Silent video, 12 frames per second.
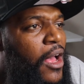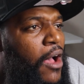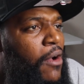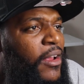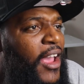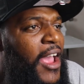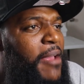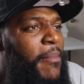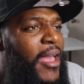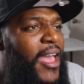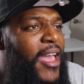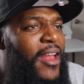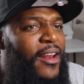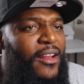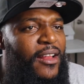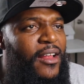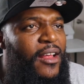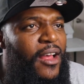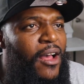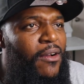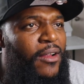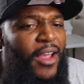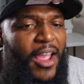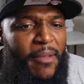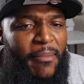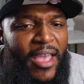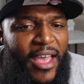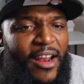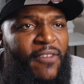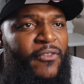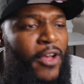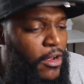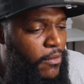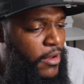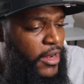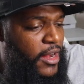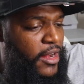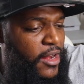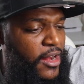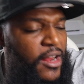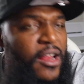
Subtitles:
Okay, man, I fuck with it.